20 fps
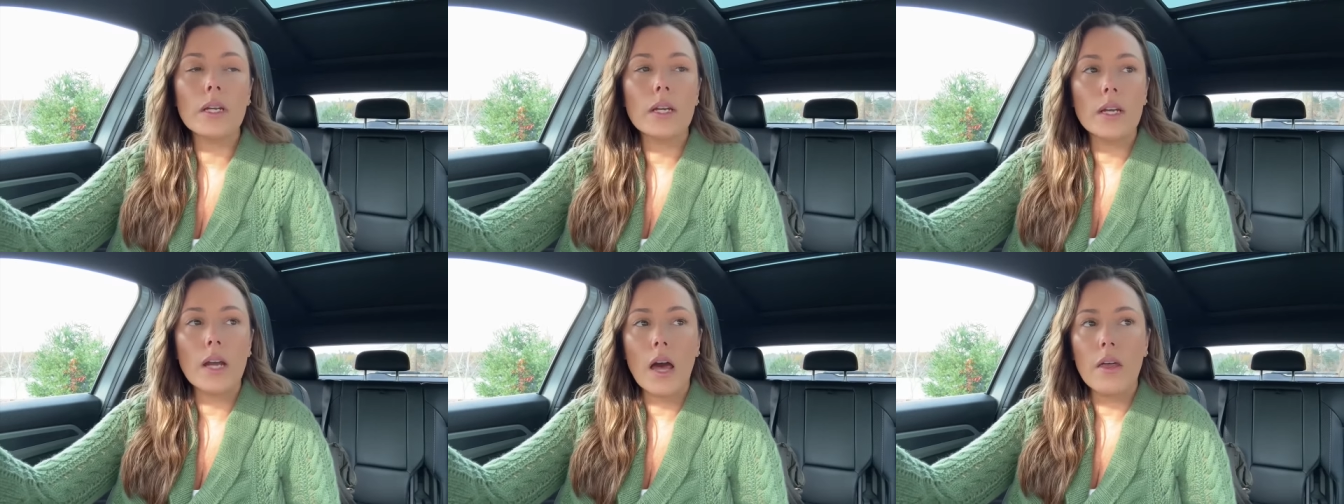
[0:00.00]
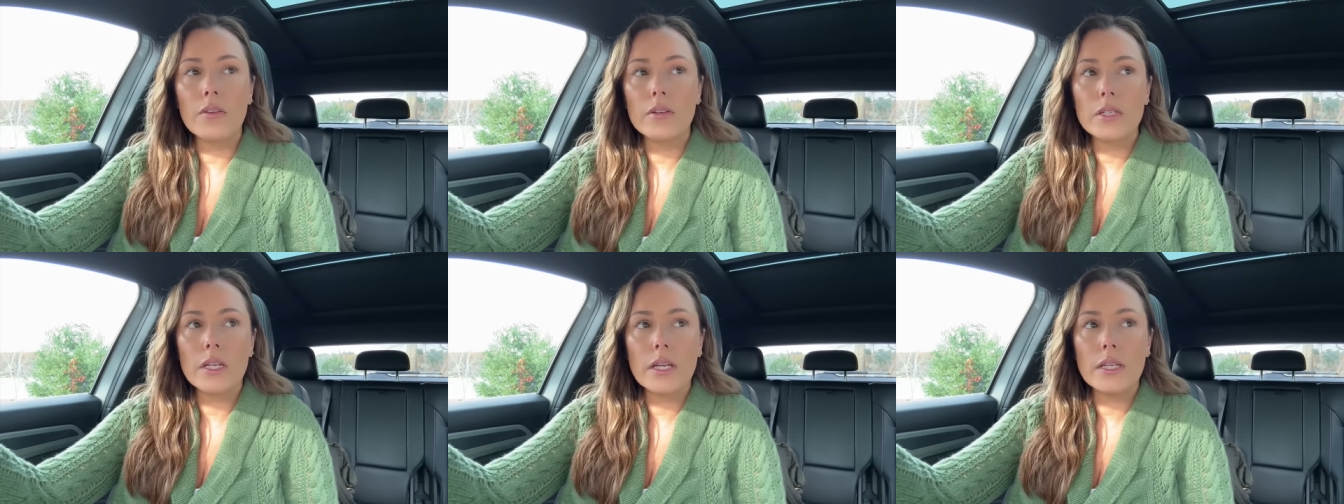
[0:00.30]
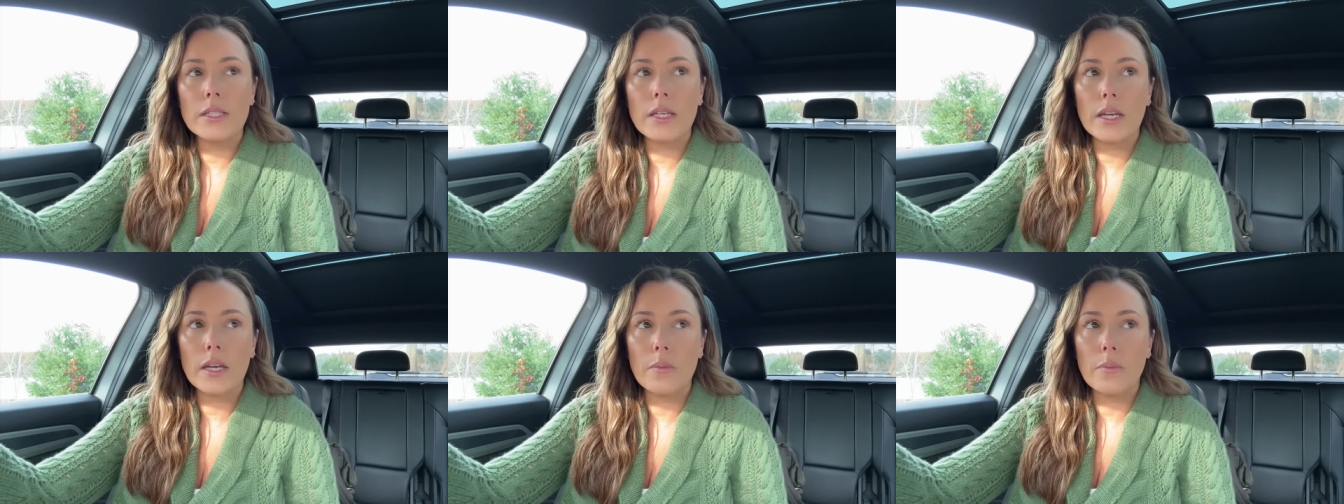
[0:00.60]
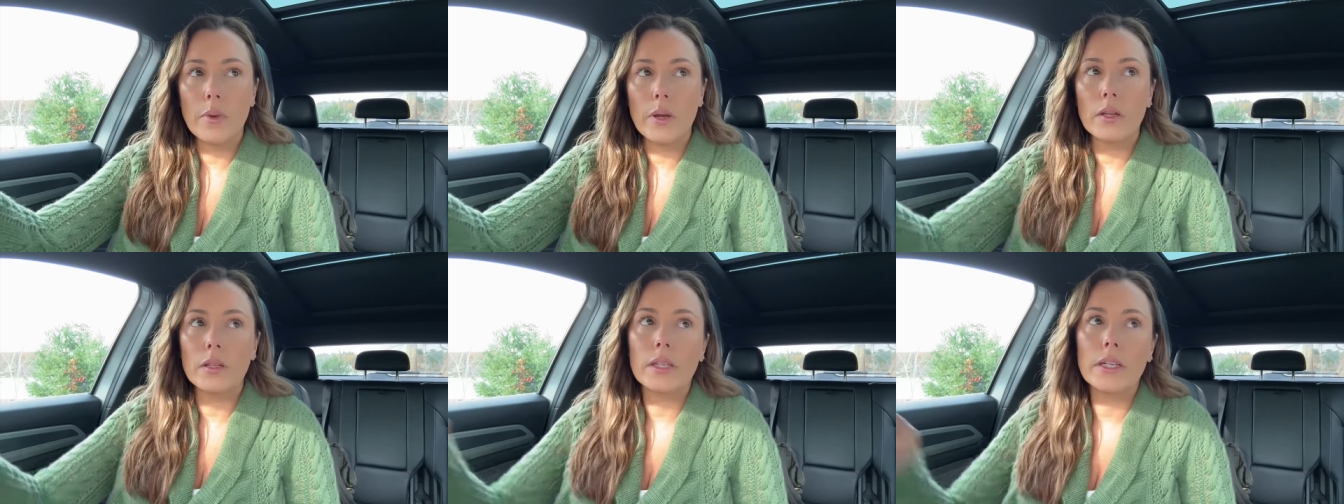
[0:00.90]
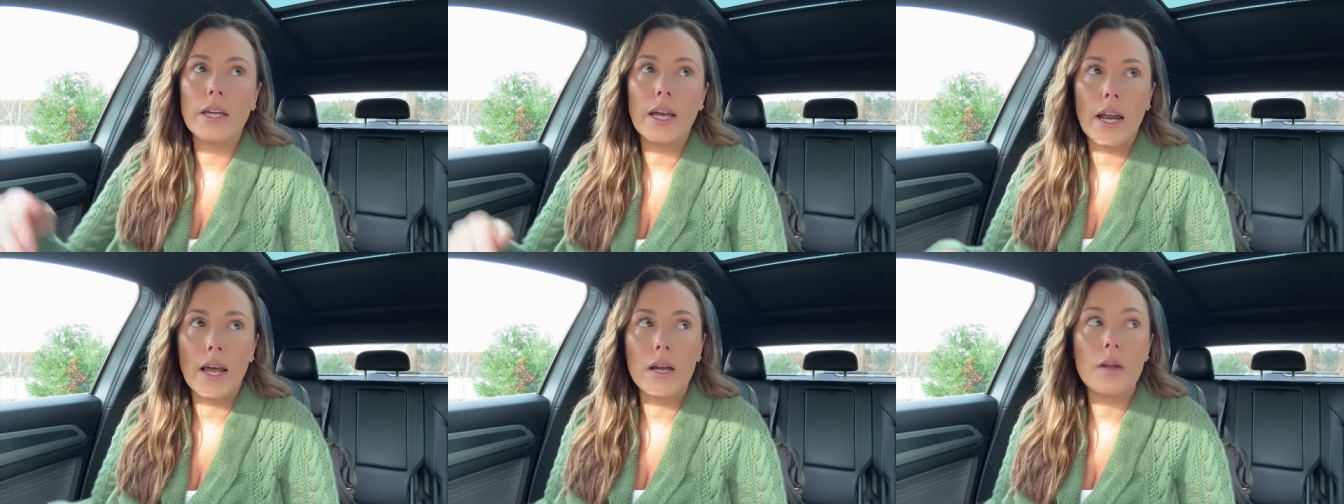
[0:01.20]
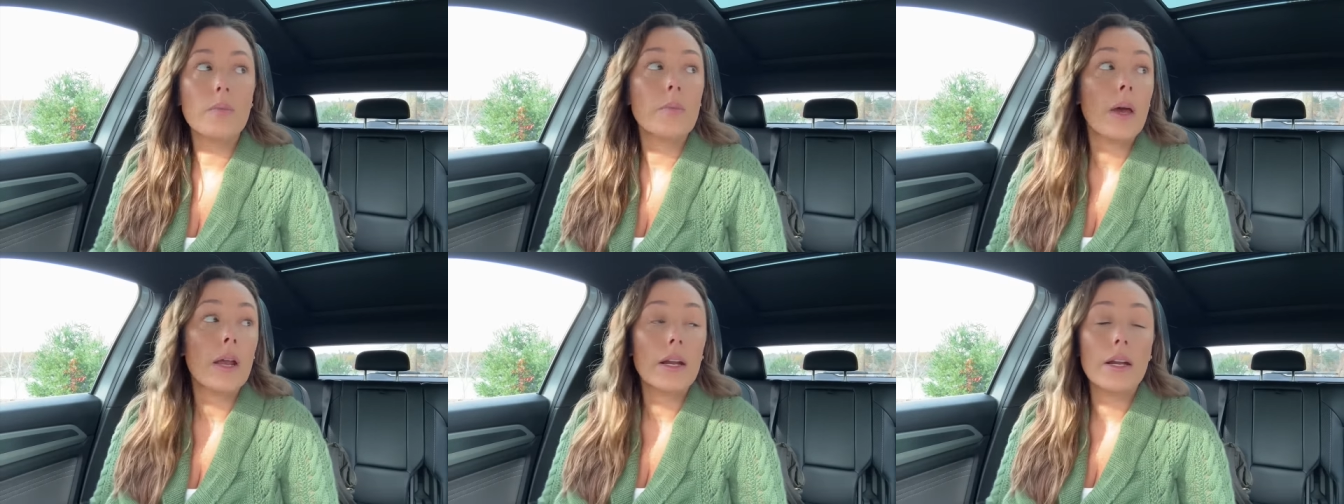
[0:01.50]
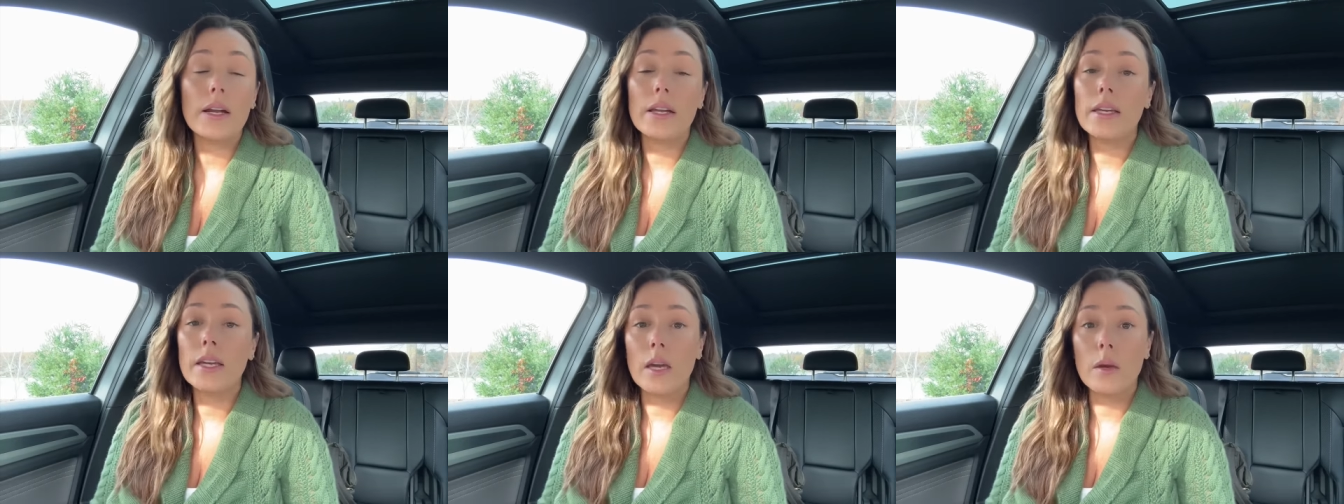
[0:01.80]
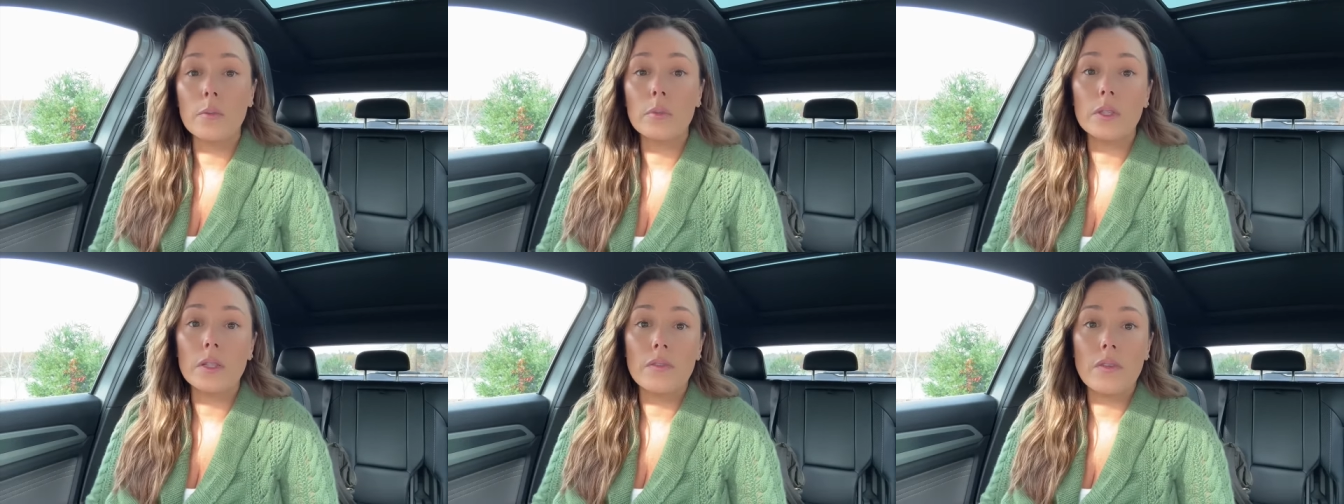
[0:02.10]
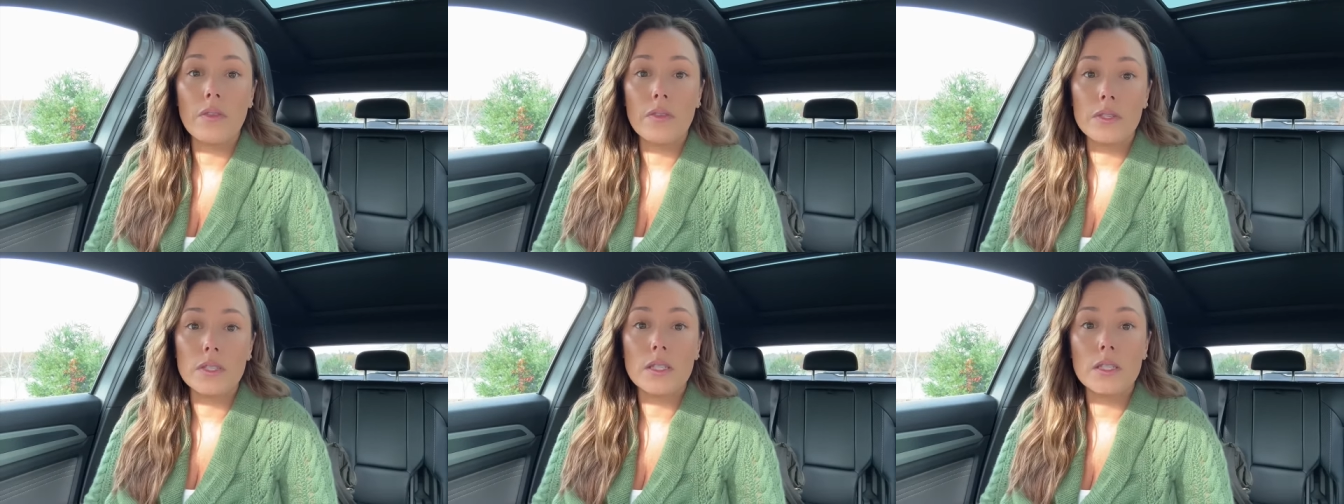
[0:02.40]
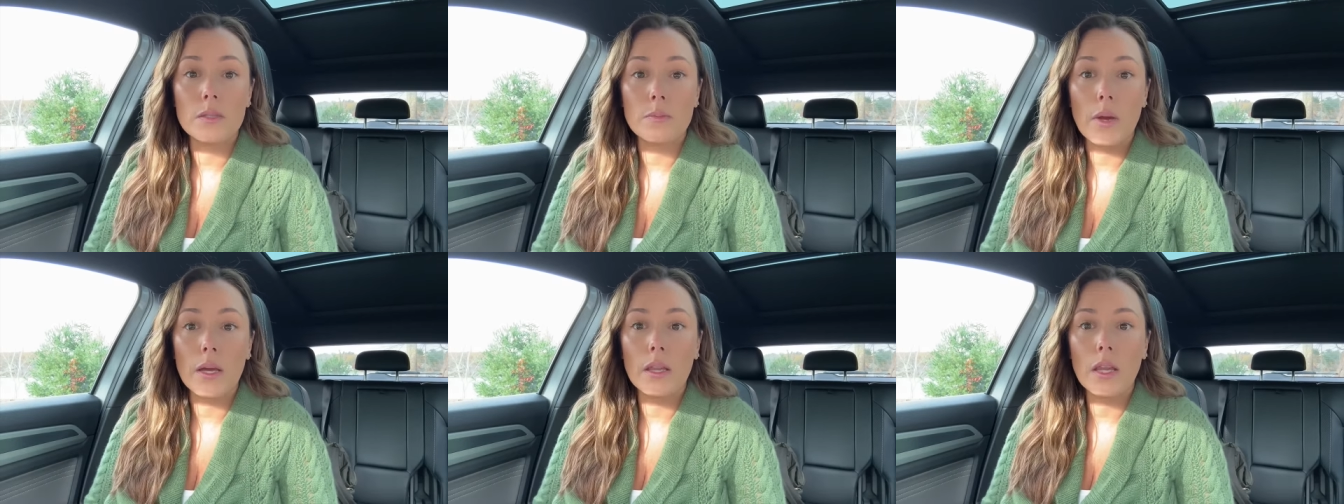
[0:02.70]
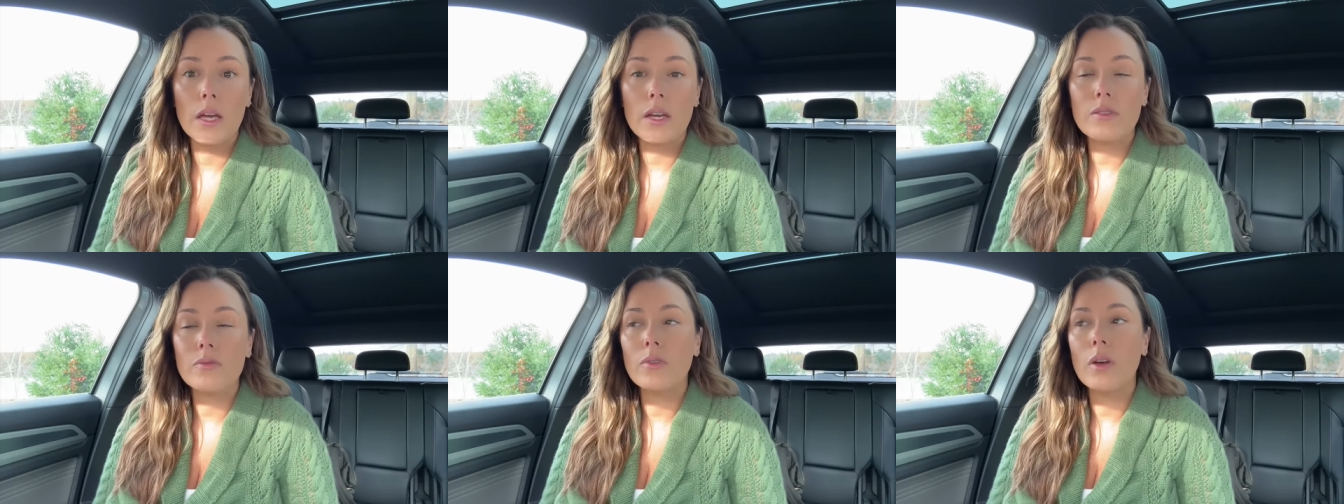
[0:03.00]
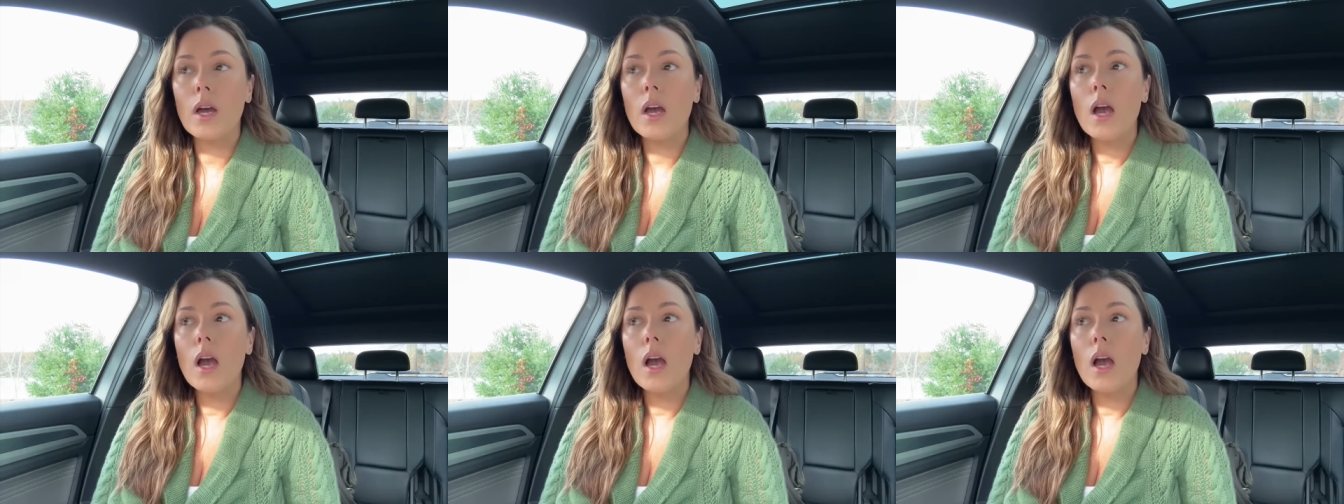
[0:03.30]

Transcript: And other days I can barely get out of bed and I can't believe that this is my life.